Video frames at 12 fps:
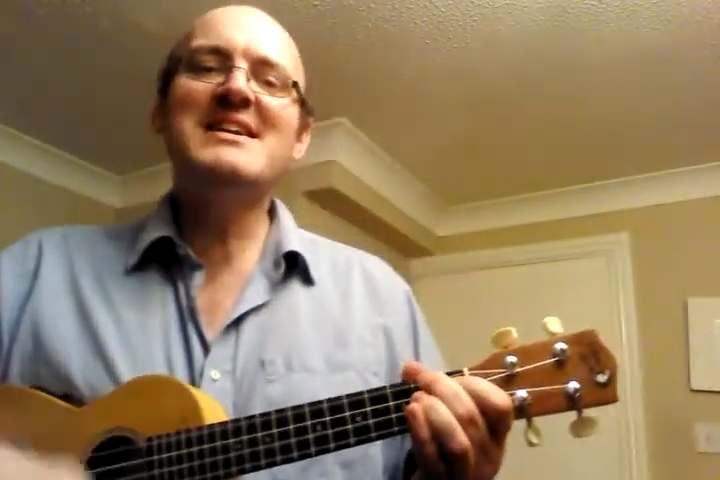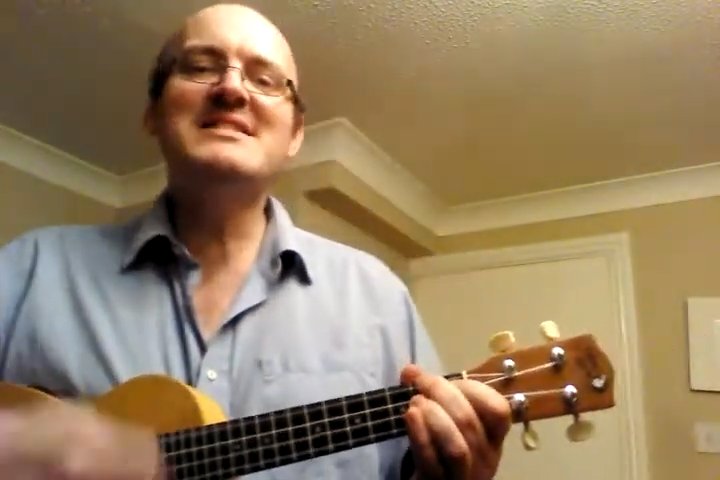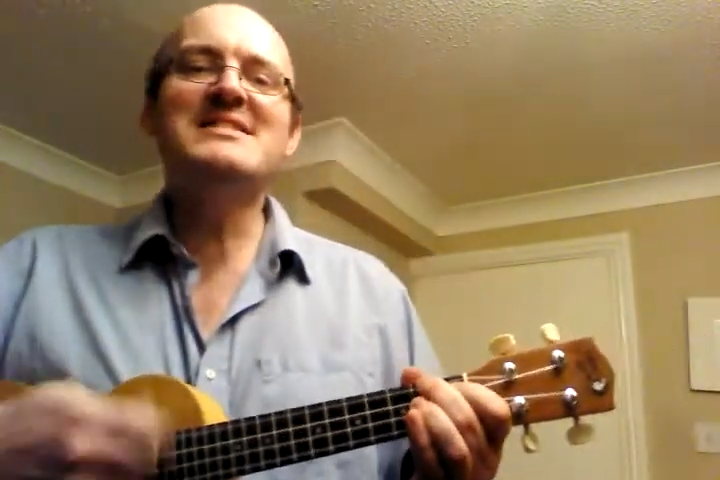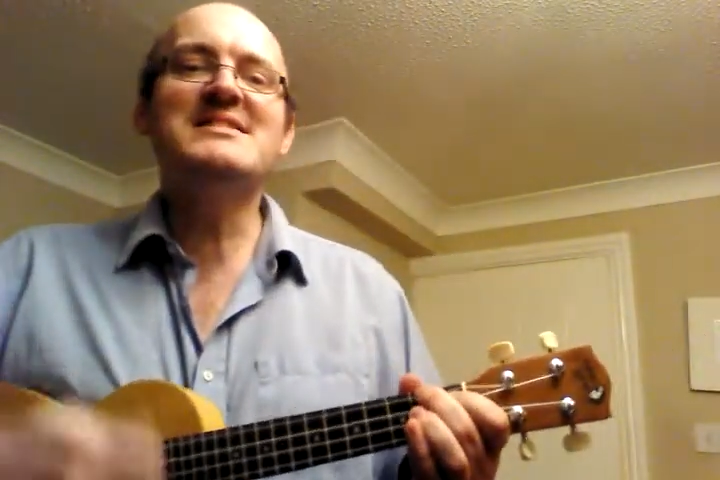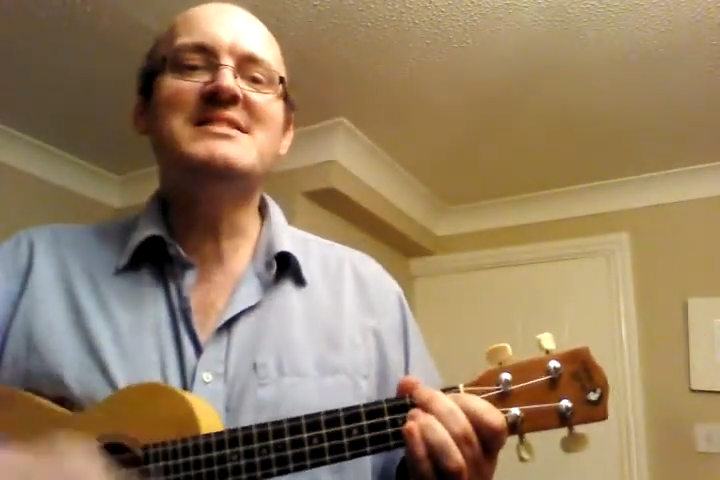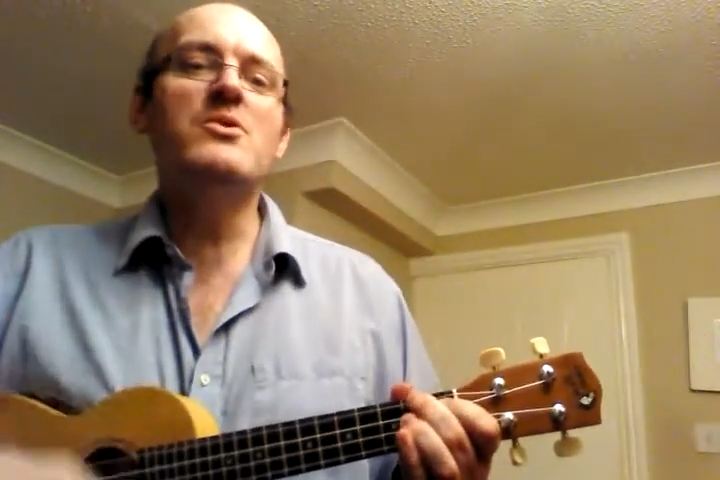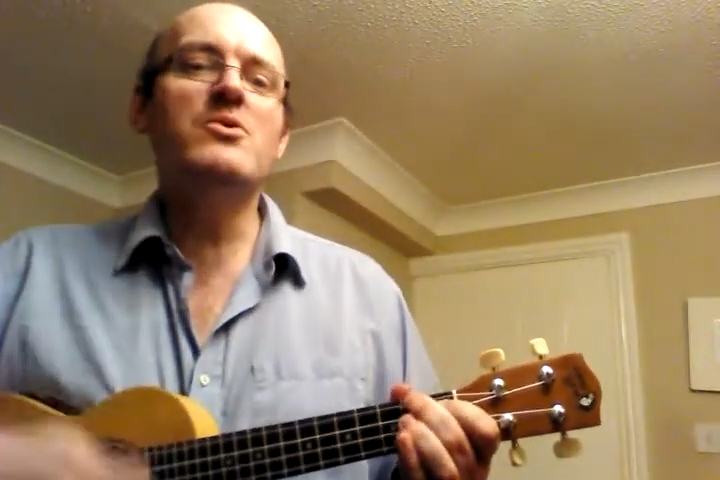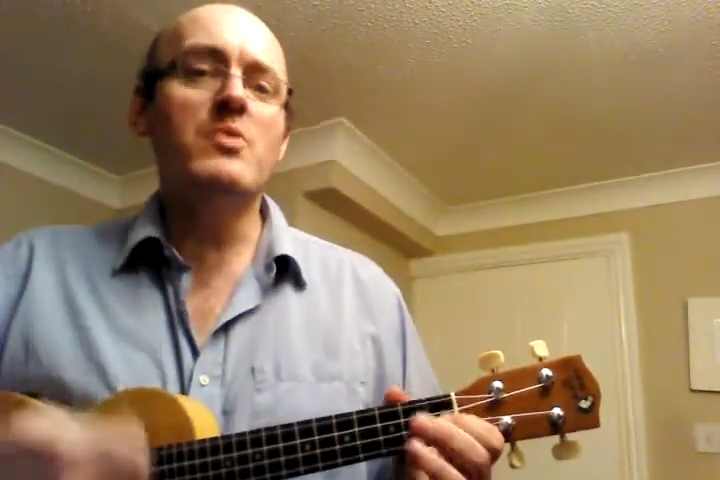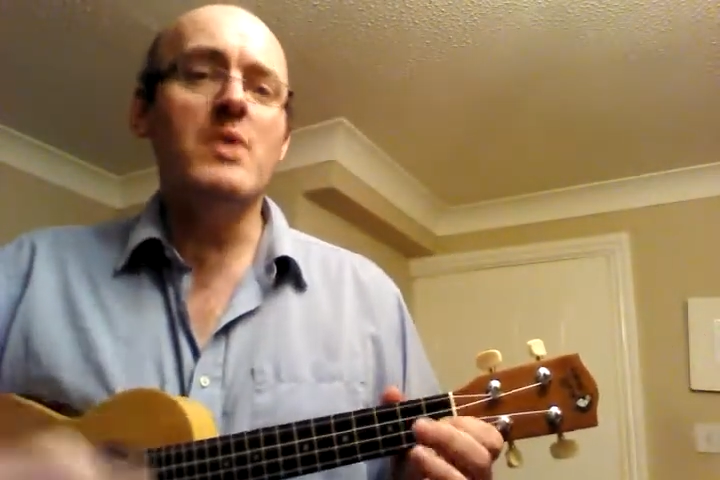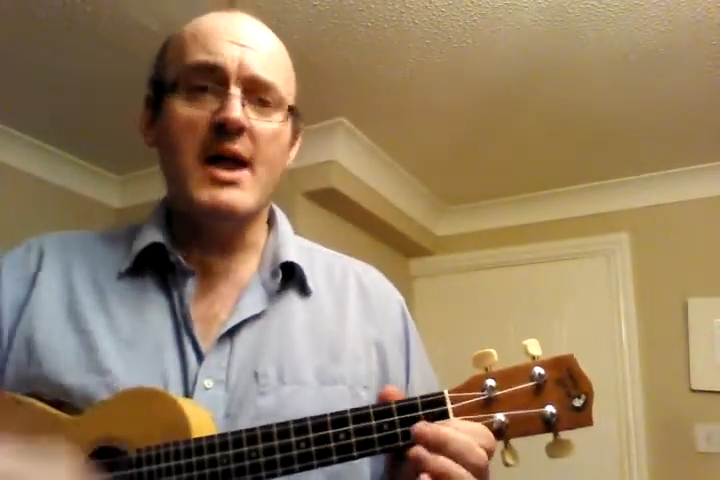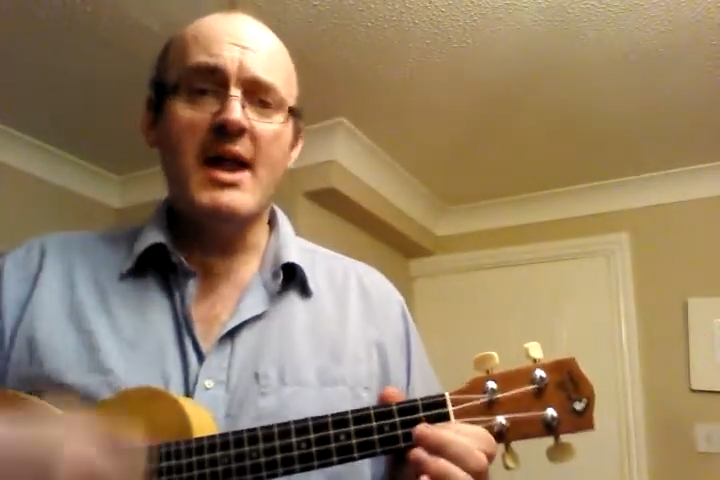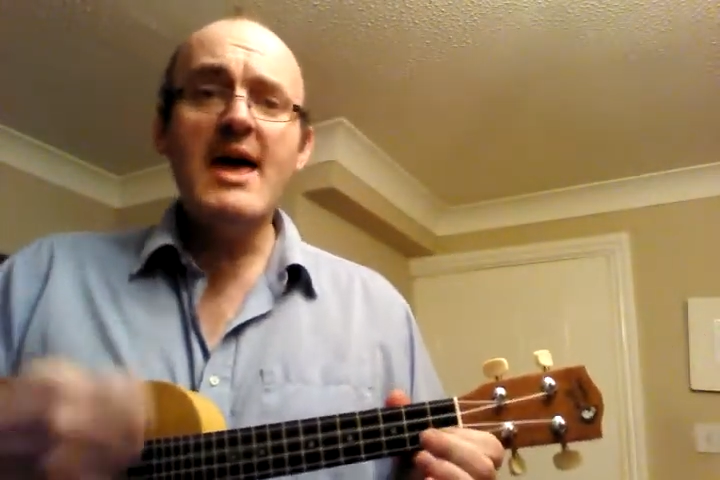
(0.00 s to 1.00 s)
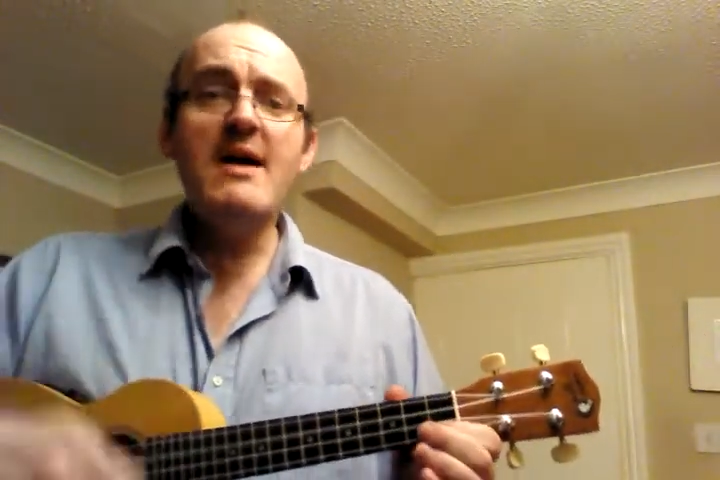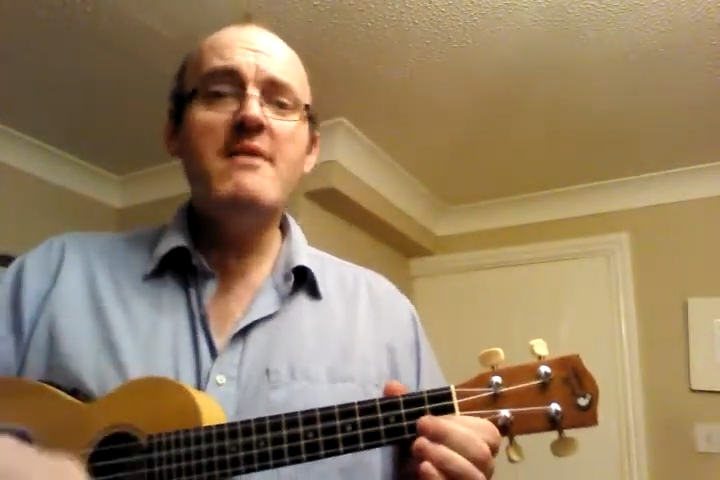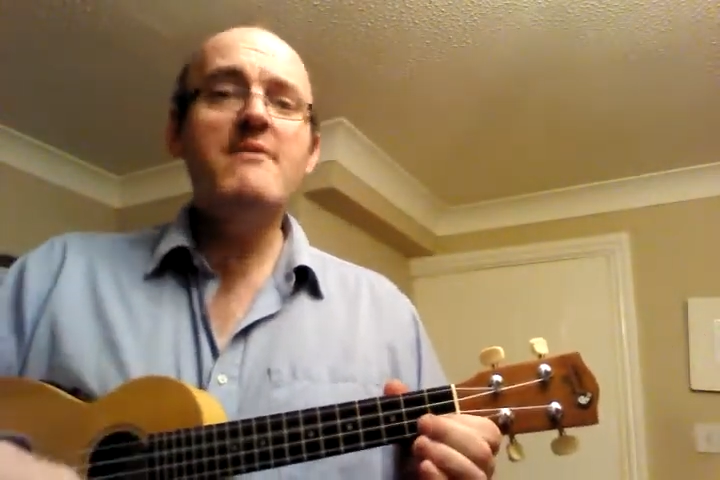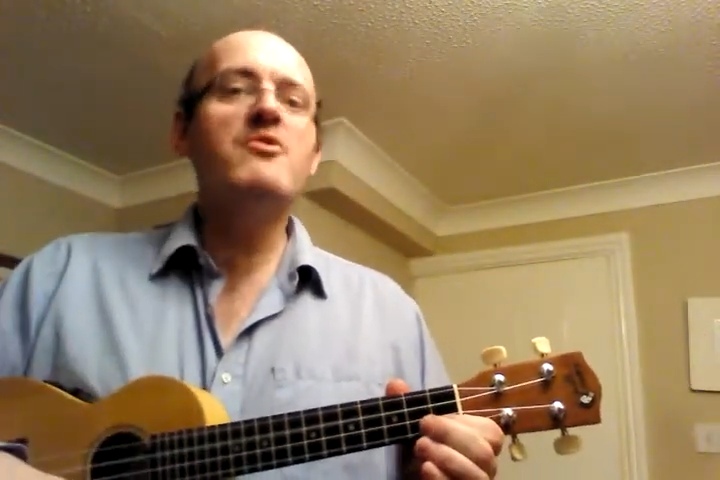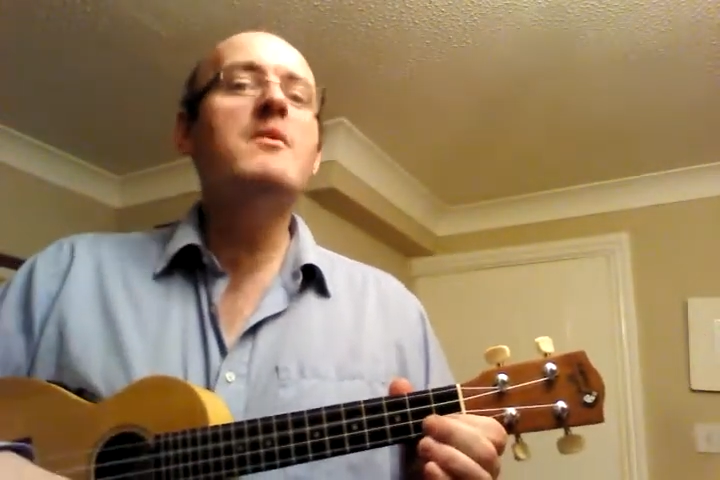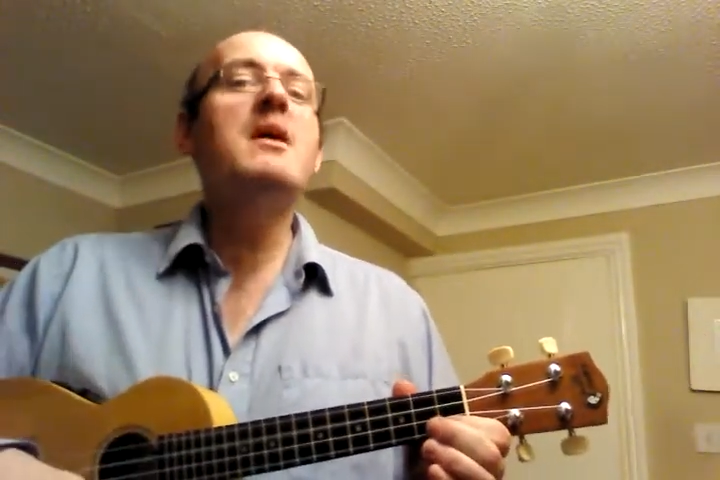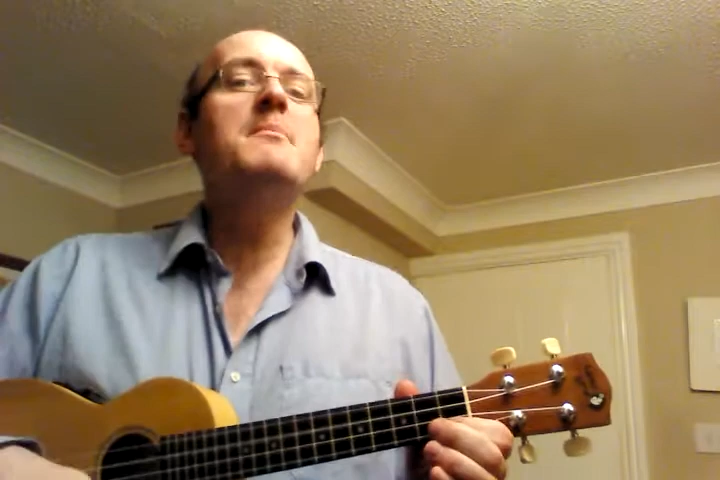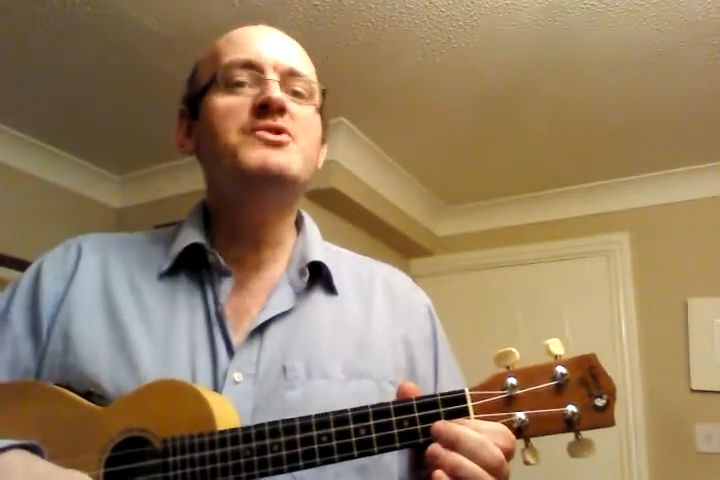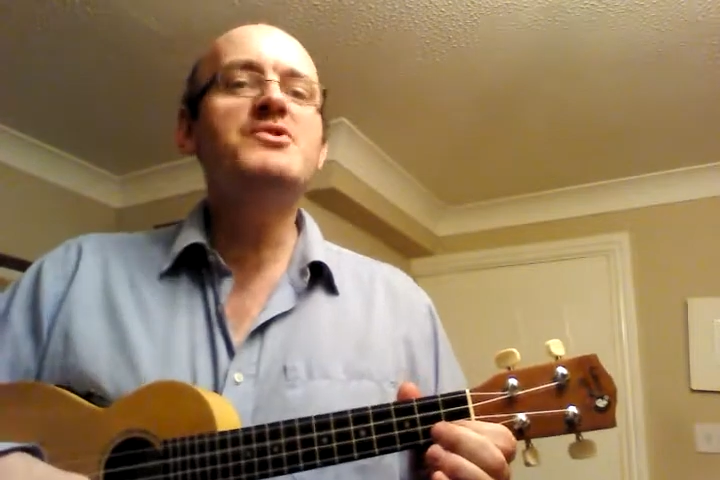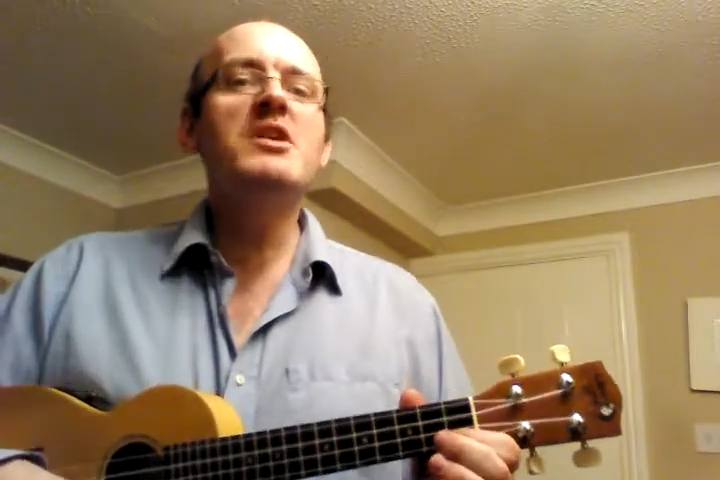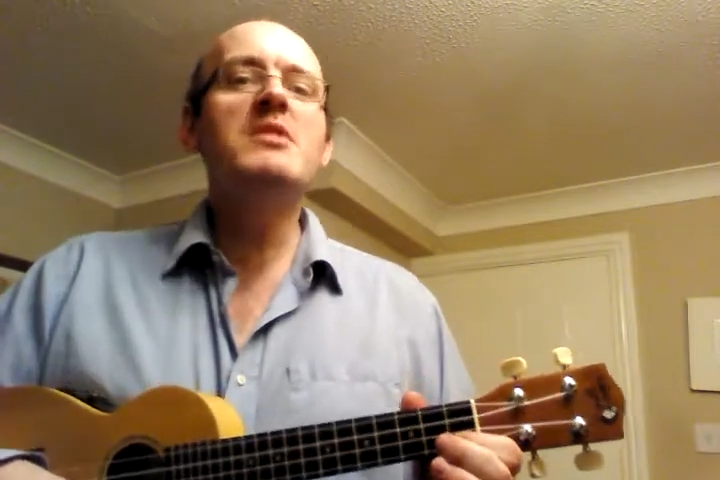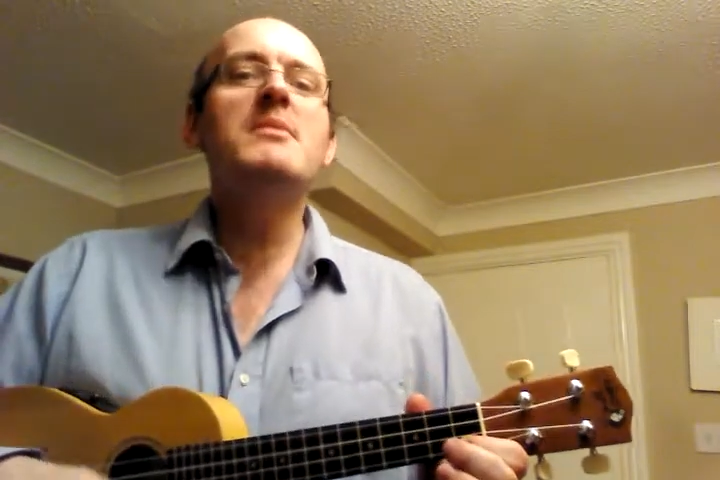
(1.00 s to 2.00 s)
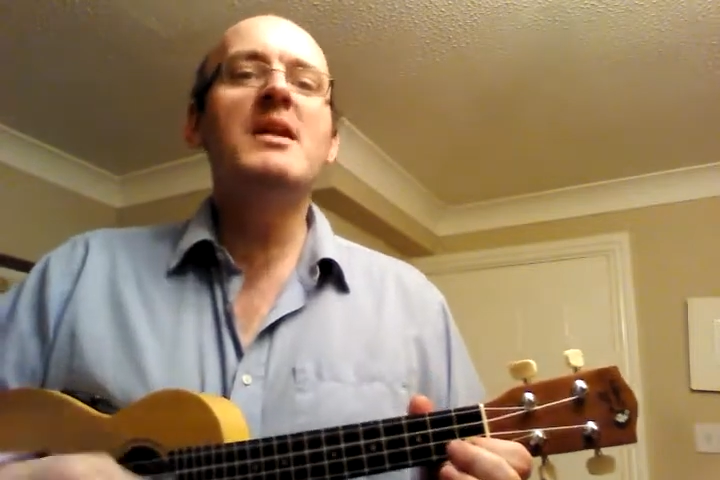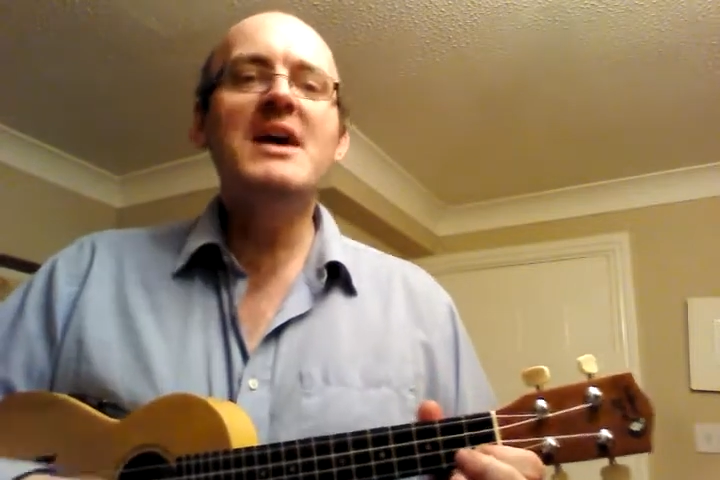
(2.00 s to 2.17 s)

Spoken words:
and so whenever I'm in trouble,